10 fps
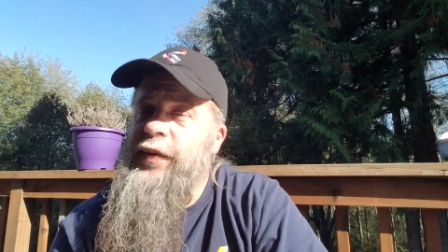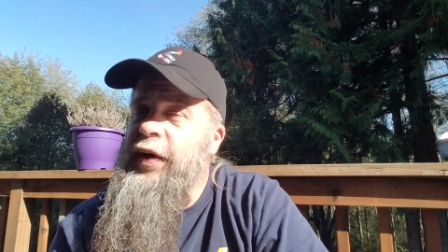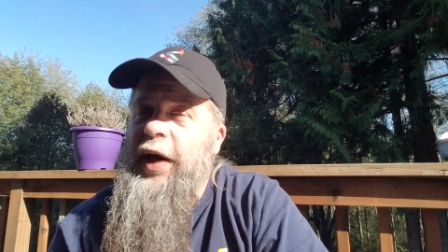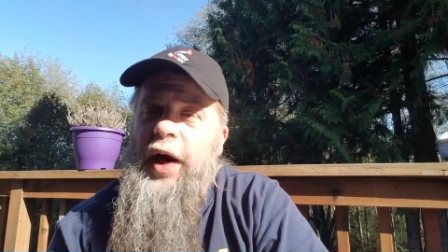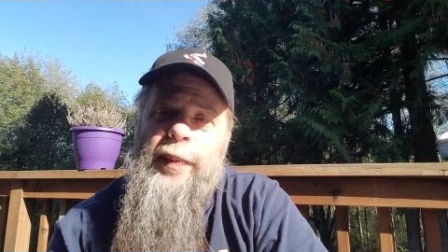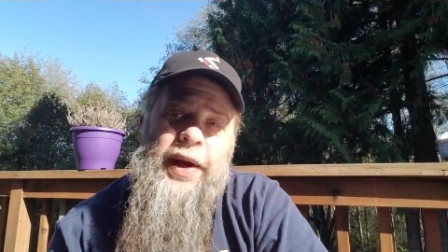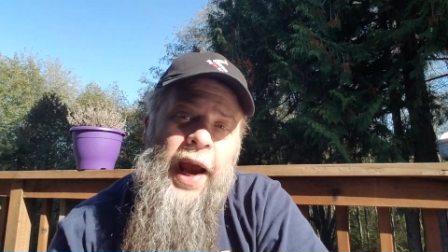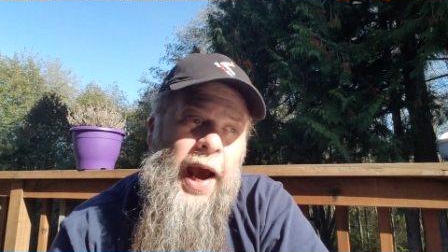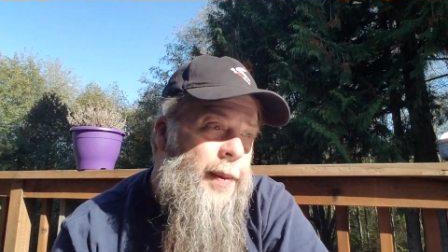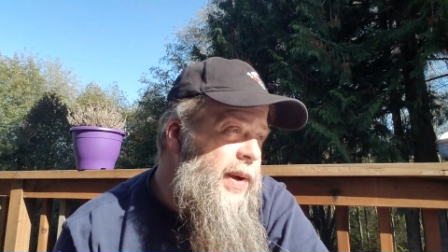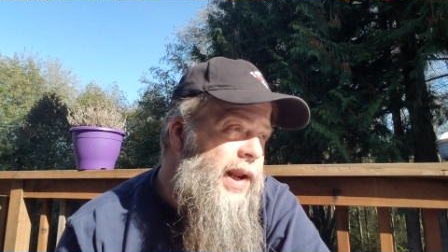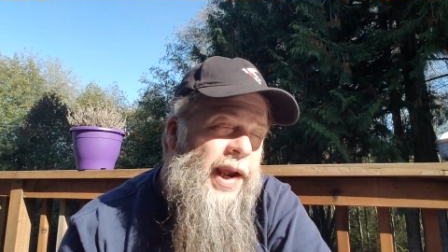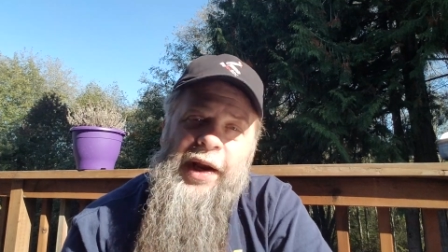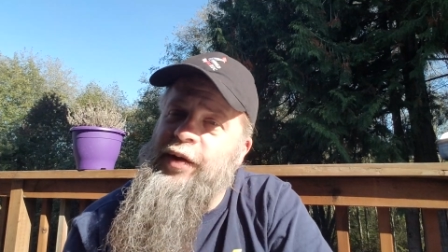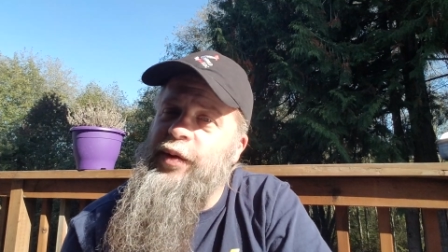and I'll be happy to
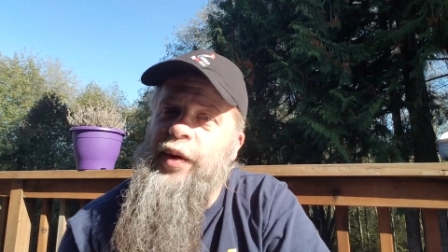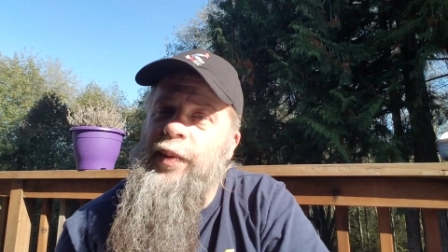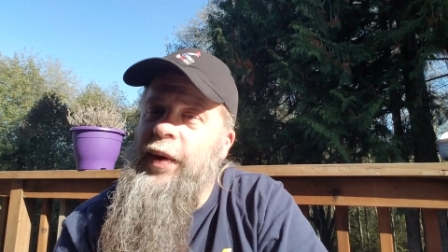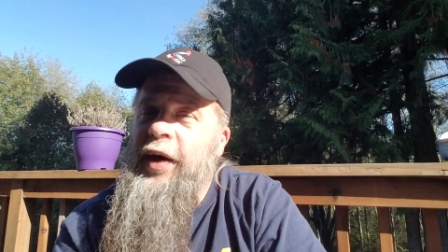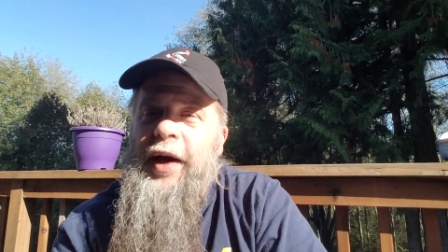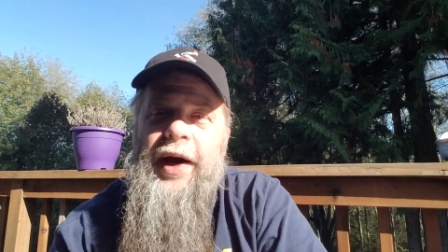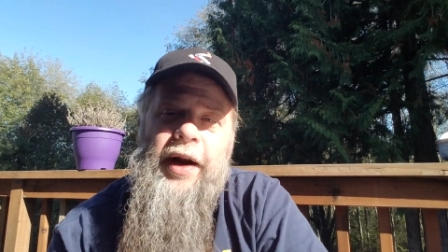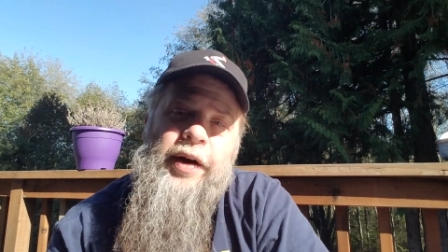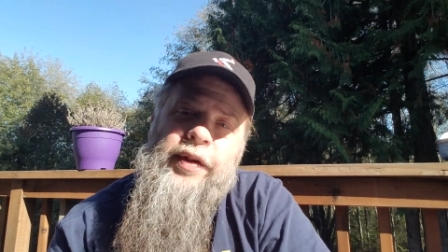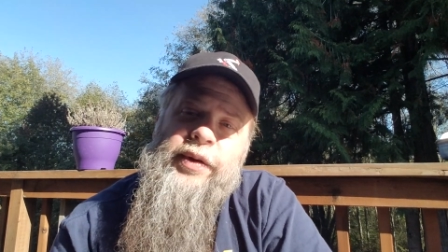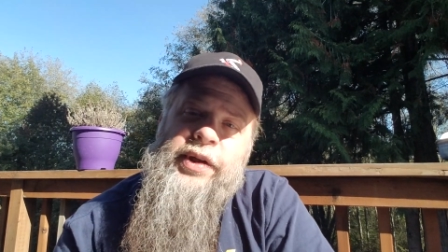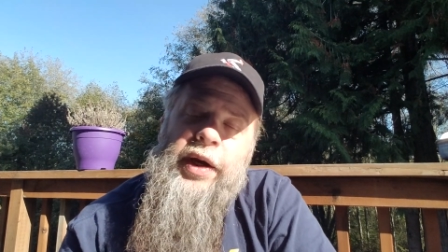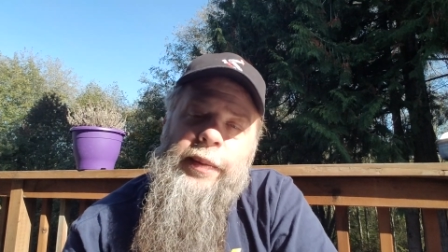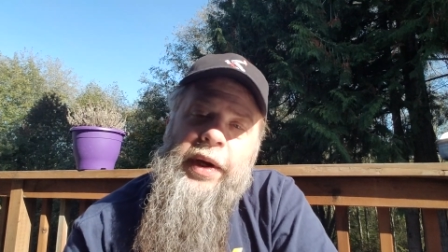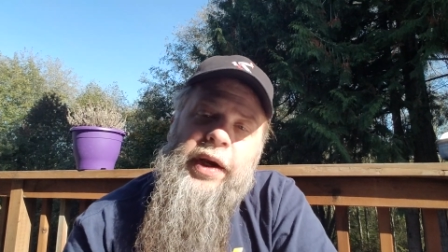answer them at another
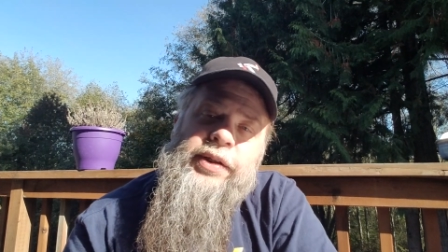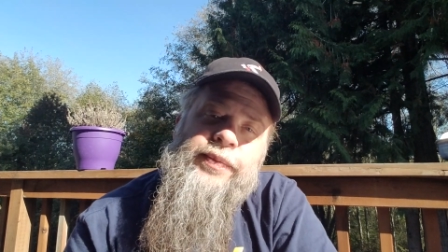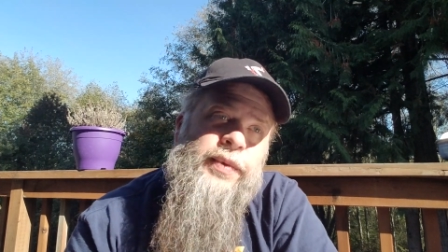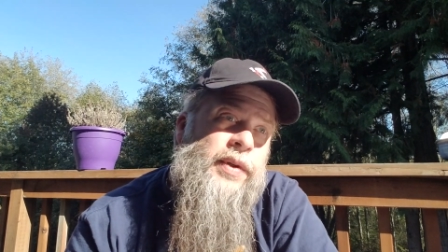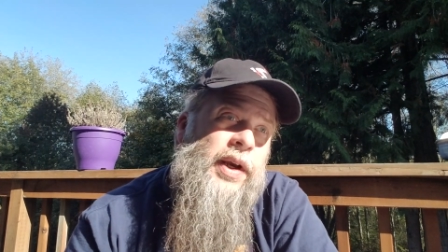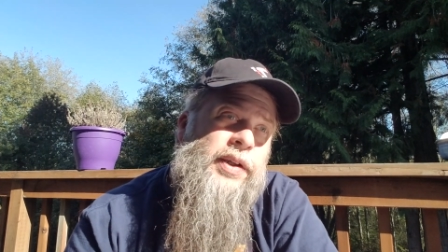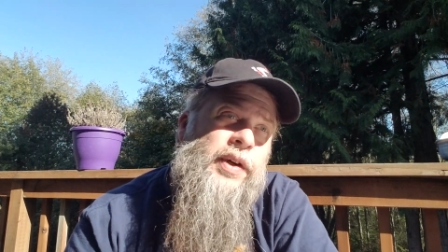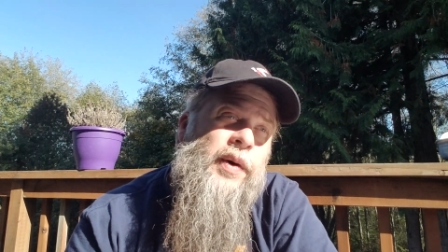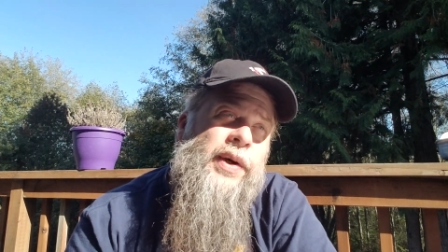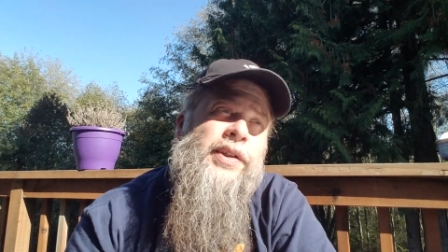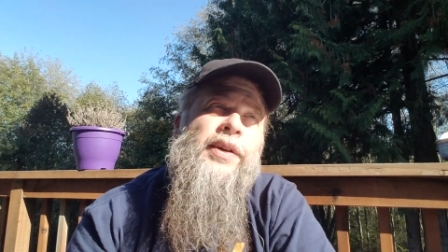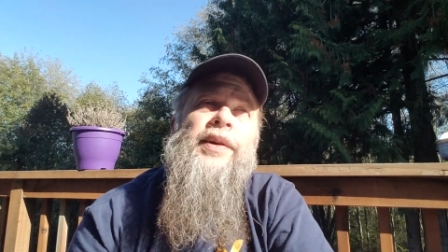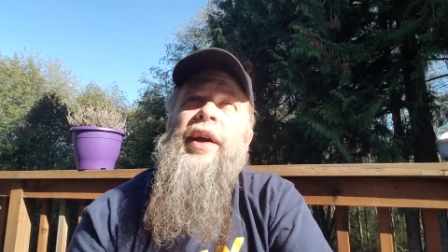time, guys. As always,